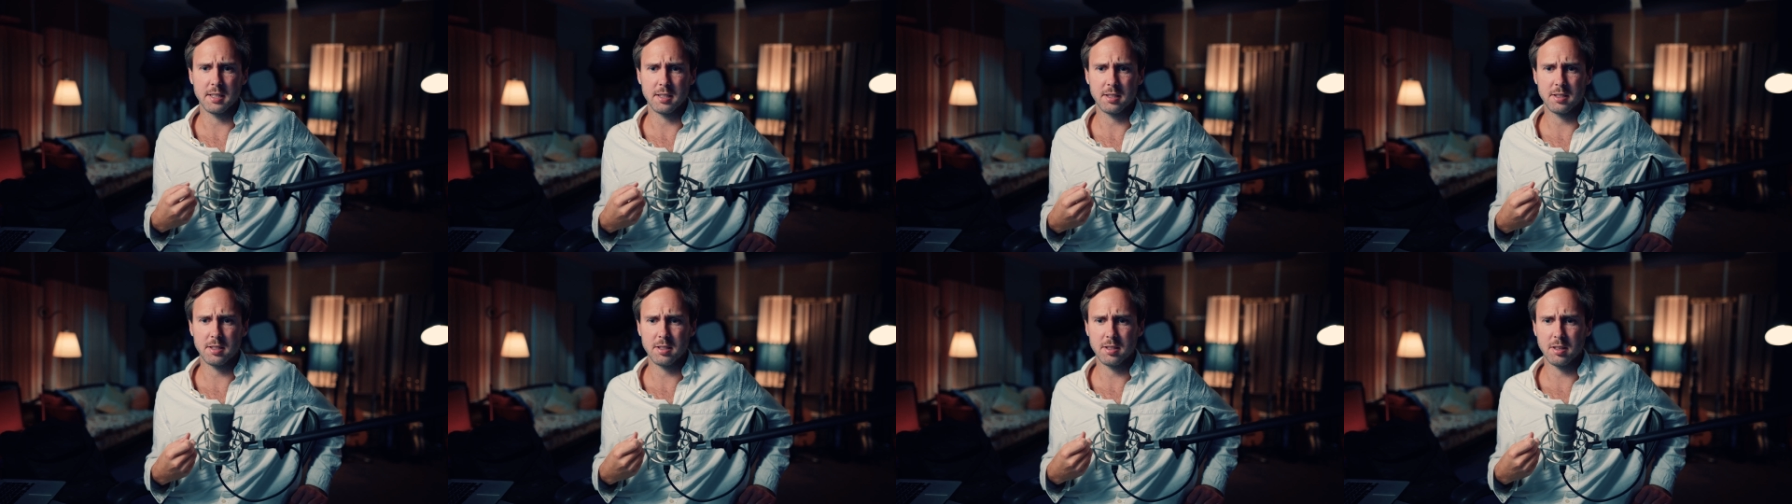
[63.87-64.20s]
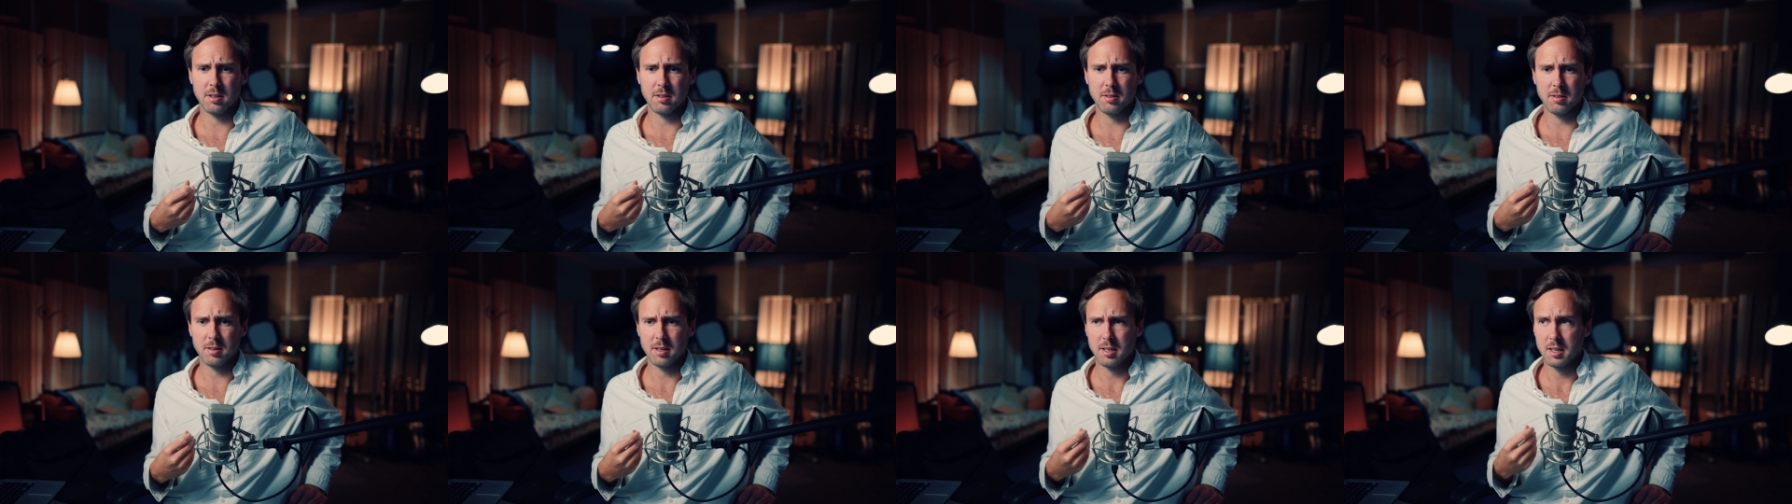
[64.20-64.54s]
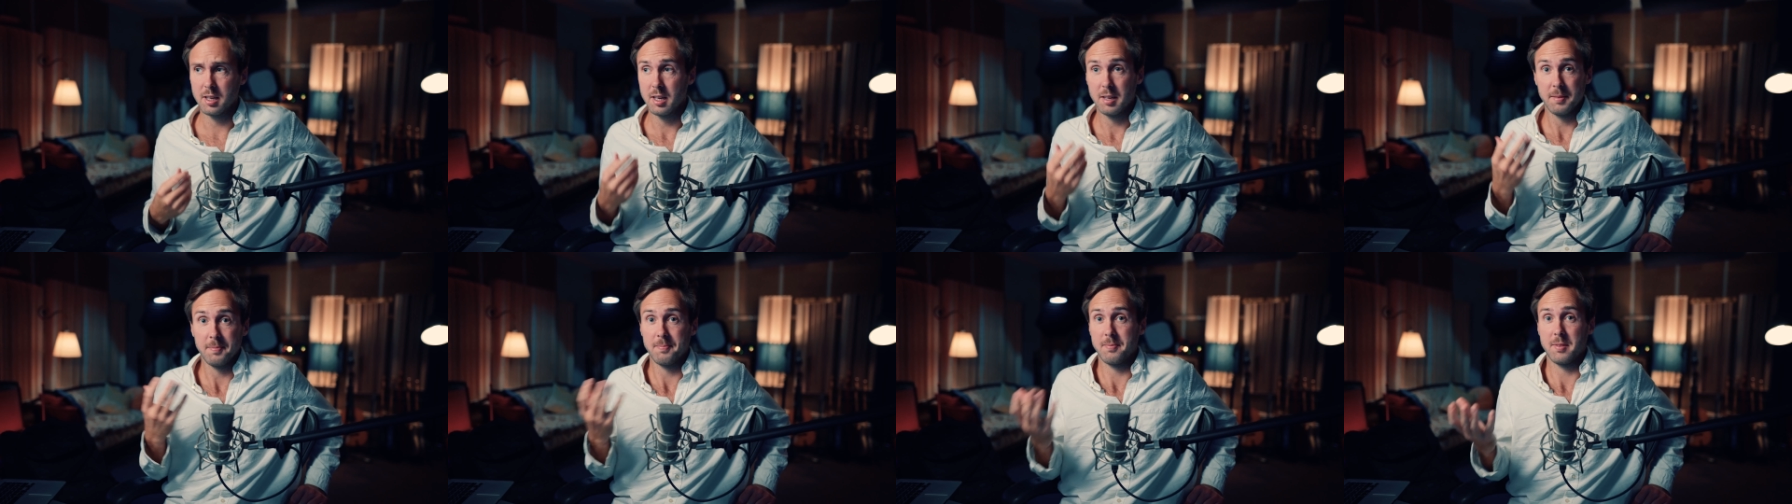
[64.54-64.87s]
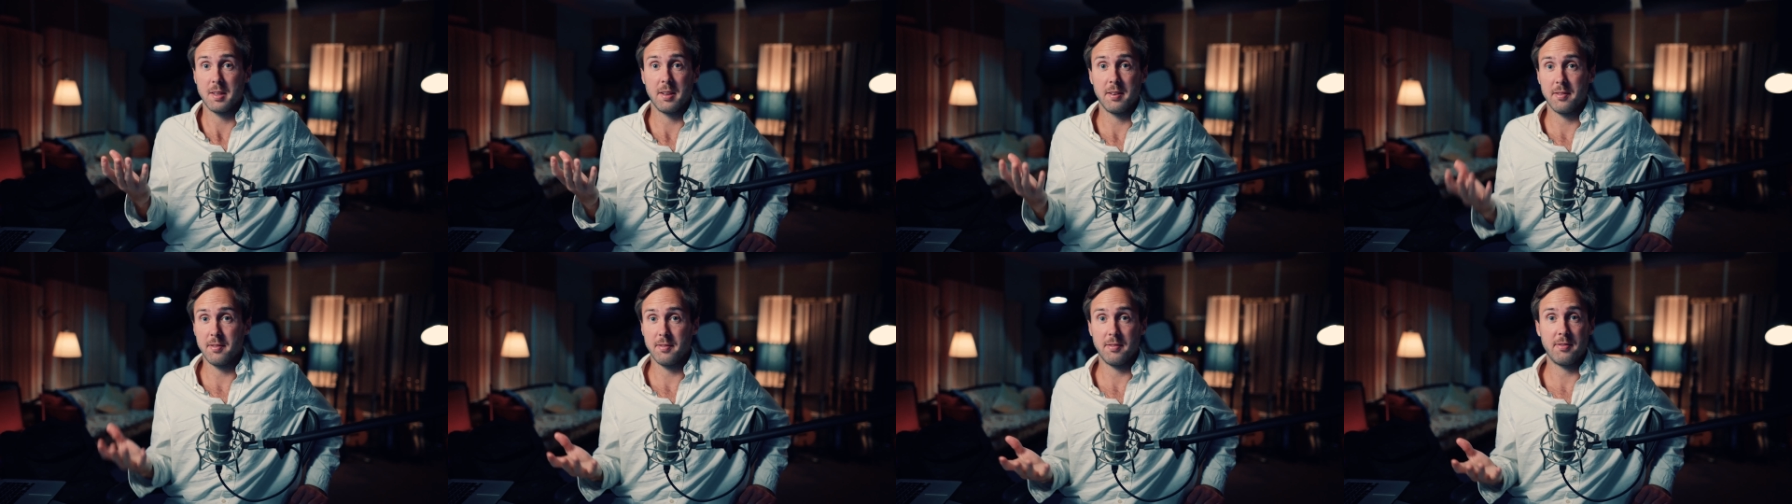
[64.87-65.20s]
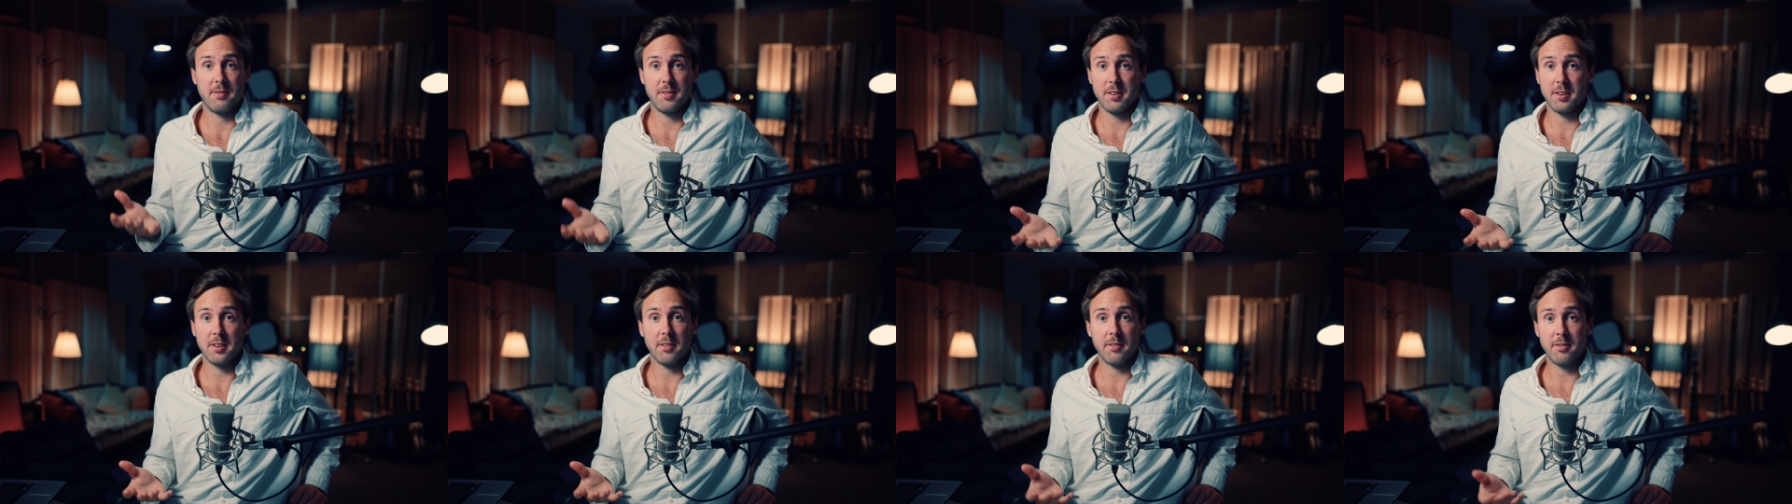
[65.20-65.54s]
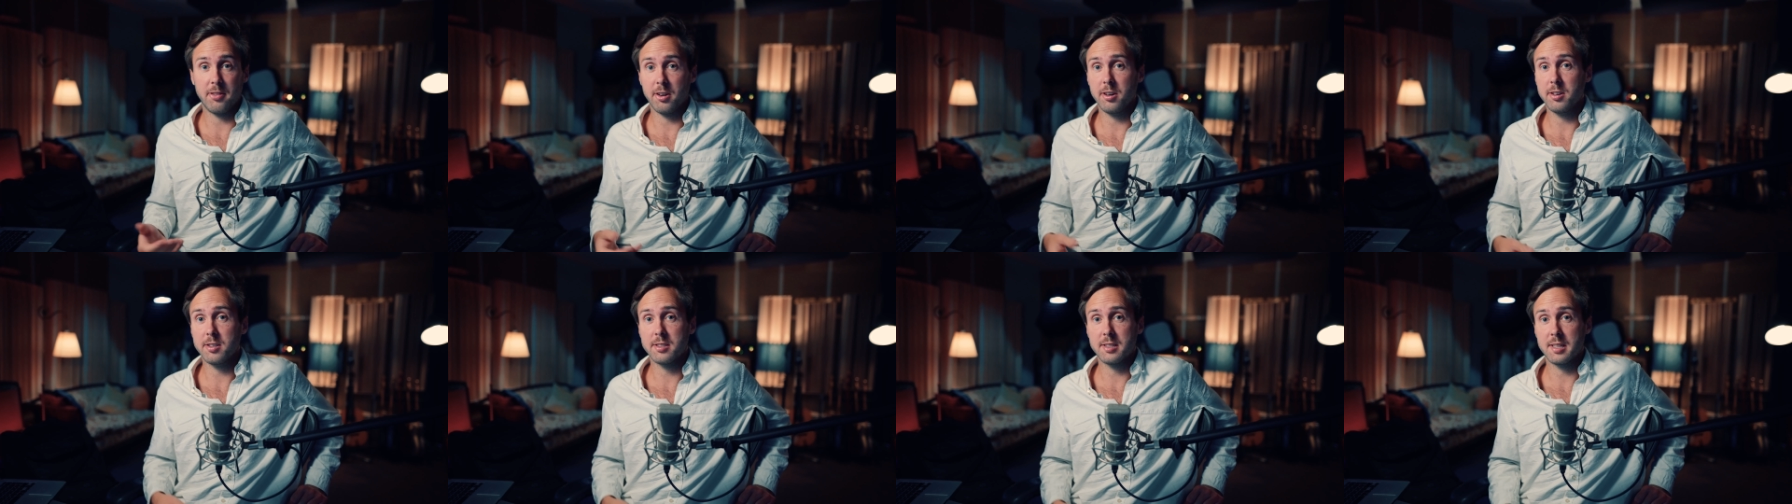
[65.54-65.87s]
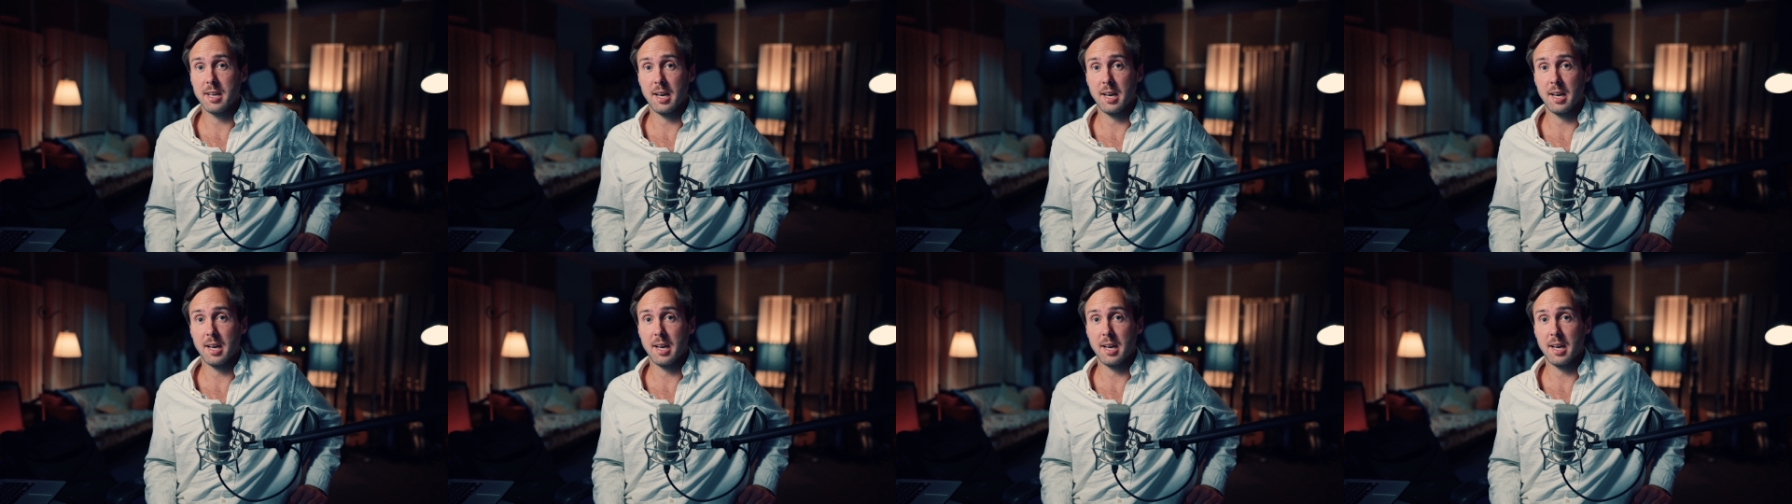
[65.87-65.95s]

So for the first